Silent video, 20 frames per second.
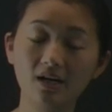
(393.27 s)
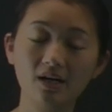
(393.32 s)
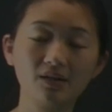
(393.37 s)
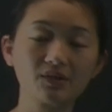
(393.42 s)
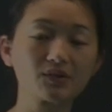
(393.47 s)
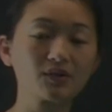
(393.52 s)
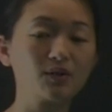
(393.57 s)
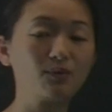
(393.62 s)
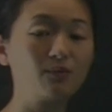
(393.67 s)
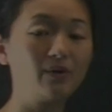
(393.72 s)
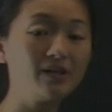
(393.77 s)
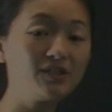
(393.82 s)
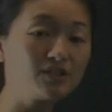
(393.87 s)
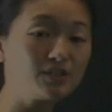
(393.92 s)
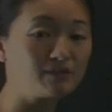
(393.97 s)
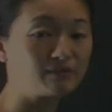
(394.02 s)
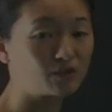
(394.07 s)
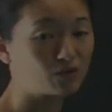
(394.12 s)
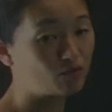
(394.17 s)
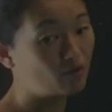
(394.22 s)
So once
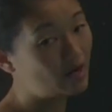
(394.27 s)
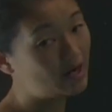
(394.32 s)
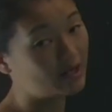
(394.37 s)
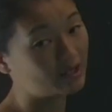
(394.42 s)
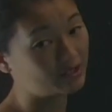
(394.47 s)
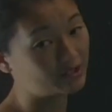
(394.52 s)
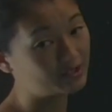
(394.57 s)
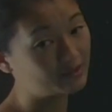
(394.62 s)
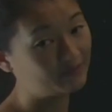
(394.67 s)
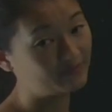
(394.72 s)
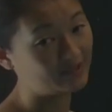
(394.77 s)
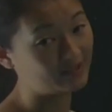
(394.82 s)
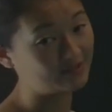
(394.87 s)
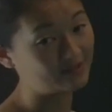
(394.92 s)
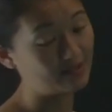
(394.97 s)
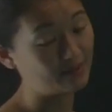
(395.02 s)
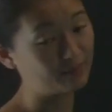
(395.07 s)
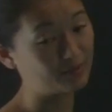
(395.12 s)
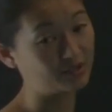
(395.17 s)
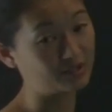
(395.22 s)
you've acquired these
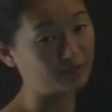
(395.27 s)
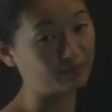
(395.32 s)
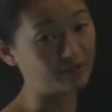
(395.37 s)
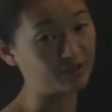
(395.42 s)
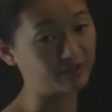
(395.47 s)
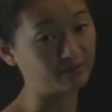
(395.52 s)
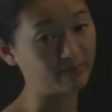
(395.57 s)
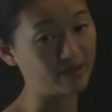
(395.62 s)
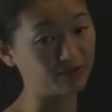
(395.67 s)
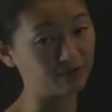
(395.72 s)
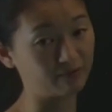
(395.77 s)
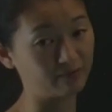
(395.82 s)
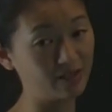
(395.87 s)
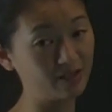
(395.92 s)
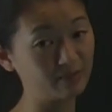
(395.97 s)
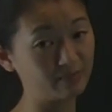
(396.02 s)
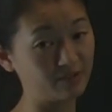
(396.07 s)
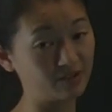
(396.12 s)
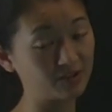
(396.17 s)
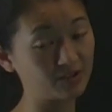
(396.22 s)

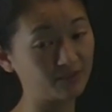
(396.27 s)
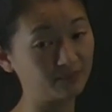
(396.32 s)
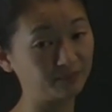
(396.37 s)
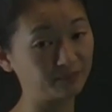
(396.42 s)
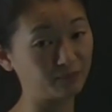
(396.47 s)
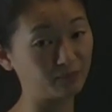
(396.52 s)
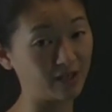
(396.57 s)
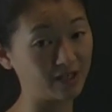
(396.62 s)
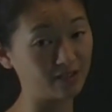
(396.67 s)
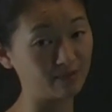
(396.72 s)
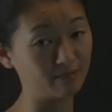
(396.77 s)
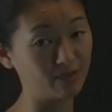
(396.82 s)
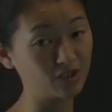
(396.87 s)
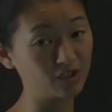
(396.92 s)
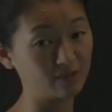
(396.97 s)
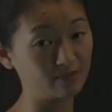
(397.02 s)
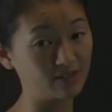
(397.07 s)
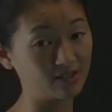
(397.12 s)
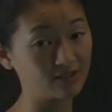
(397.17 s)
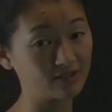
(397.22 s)
10% random
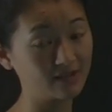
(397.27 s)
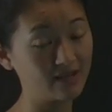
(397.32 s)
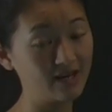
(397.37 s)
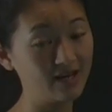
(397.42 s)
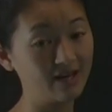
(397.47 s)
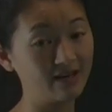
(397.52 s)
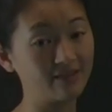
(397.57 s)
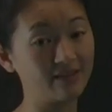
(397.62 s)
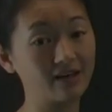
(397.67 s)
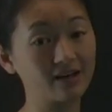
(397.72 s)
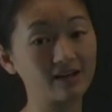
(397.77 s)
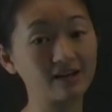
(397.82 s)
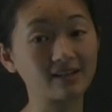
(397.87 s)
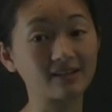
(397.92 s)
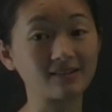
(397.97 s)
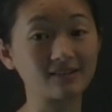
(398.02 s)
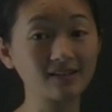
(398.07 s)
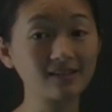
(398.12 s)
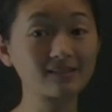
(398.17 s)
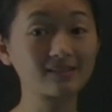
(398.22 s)
measurements, there
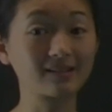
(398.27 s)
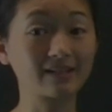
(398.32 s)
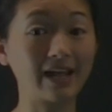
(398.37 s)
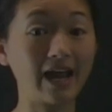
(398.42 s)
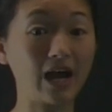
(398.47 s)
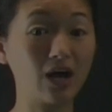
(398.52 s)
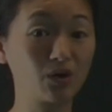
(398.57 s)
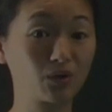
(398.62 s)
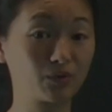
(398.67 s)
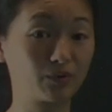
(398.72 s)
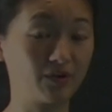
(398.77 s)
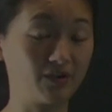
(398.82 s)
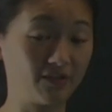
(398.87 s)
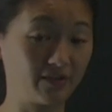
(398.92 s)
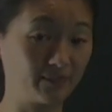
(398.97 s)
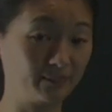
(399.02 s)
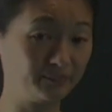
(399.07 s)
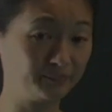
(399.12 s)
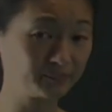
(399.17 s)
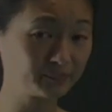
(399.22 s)
exists an
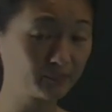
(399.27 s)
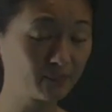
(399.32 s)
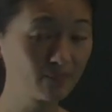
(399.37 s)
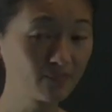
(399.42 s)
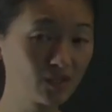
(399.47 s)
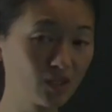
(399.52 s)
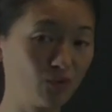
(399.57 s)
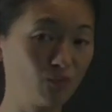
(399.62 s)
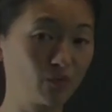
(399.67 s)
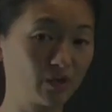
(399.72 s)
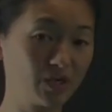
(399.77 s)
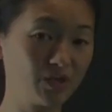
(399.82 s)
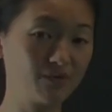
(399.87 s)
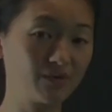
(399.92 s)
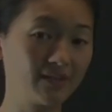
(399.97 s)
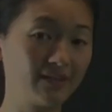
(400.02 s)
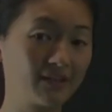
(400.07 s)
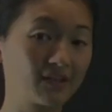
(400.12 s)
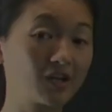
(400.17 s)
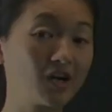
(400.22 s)
algorithm where you
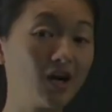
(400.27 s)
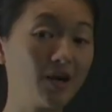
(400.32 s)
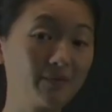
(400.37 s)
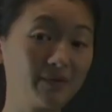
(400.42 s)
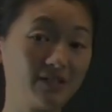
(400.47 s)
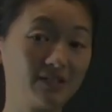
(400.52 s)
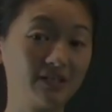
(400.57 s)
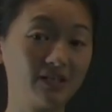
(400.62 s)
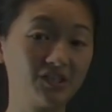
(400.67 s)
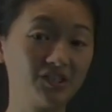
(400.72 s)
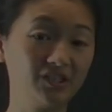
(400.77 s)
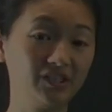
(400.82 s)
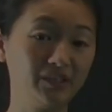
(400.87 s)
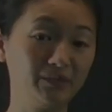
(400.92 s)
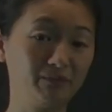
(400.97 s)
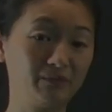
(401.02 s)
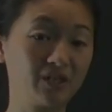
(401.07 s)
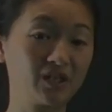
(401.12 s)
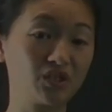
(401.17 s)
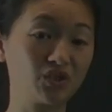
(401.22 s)
can then
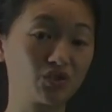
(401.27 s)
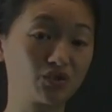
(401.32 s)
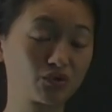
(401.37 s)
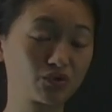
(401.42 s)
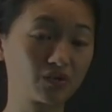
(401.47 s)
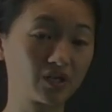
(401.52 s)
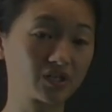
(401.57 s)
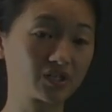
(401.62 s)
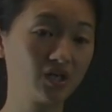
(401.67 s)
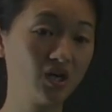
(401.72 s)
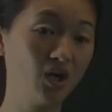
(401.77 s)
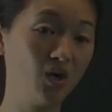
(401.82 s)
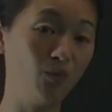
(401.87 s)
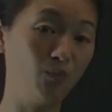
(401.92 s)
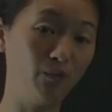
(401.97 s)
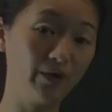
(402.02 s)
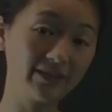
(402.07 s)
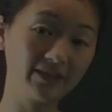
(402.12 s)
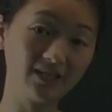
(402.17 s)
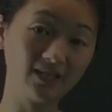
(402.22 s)
computationally reconstruct
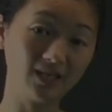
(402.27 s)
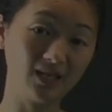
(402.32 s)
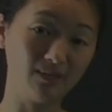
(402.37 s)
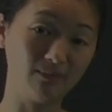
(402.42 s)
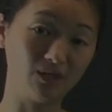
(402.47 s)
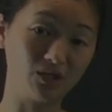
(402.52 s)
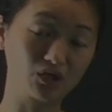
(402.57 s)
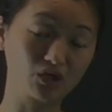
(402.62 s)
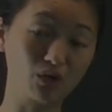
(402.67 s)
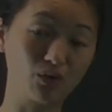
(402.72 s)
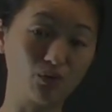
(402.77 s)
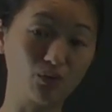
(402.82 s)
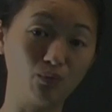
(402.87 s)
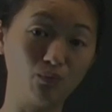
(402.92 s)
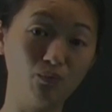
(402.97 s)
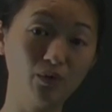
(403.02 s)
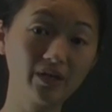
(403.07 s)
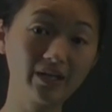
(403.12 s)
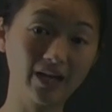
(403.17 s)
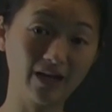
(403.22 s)
what the image
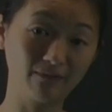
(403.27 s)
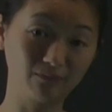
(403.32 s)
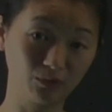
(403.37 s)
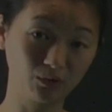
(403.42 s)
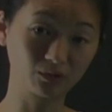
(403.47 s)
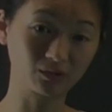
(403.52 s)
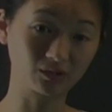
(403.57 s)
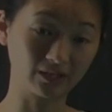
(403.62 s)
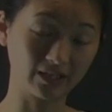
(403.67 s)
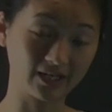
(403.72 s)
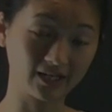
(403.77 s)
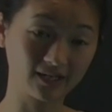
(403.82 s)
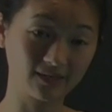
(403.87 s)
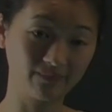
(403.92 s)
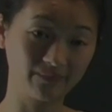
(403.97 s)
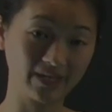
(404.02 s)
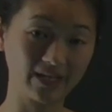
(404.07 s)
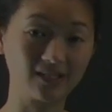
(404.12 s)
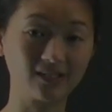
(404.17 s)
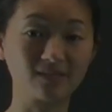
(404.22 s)
would have looked like
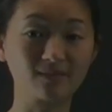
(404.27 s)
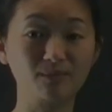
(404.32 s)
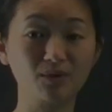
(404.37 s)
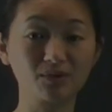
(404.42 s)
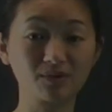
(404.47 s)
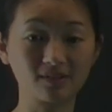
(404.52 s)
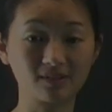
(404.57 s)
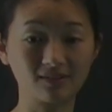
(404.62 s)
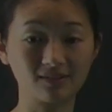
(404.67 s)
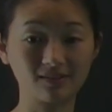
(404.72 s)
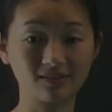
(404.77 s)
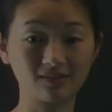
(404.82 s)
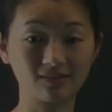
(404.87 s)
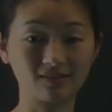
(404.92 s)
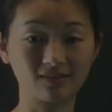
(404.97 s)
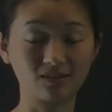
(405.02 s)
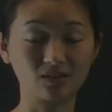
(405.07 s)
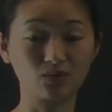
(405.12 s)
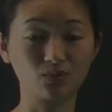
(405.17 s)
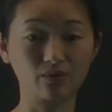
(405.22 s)
that is most
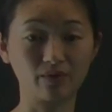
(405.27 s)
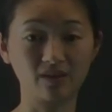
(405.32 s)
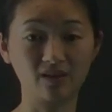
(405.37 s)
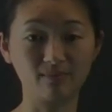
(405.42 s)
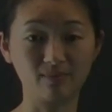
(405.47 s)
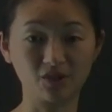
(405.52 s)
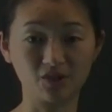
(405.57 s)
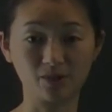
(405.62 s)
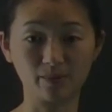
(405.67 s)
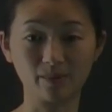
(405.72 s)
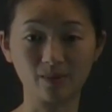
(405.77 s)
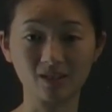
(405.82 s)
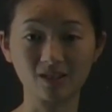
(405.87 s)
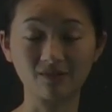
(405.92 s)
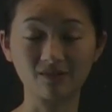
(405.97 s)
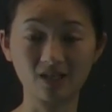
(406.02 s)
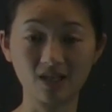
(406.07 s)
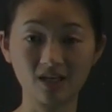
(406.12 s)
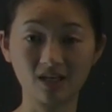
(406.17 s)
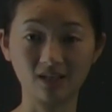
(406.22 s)
consistent with the measurements
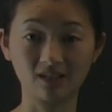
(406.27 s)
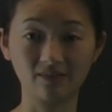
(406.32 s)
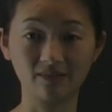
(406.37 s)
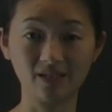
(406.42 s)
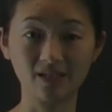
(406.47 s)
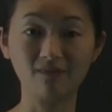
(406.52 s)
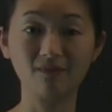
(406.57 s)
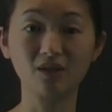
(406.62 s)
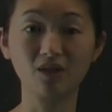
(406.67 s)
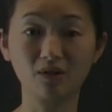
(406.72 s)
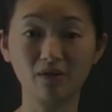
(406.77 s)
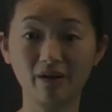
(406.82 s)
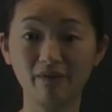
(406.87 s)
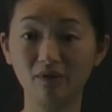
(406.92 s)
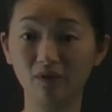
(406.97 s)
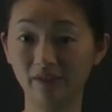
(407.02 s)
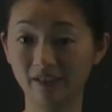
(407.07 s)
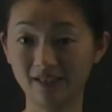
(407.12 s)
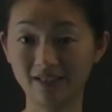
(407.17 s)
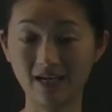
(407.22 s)
I've taken, even though I've
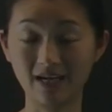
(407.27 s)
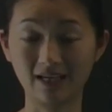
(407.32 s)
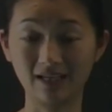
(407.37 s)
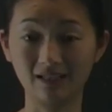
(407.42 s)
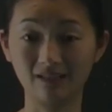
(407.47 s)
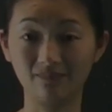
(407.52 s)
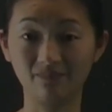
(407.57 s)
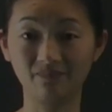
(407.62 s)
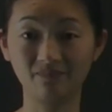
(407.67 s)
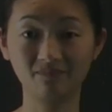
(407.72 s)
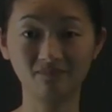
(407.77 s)
only taken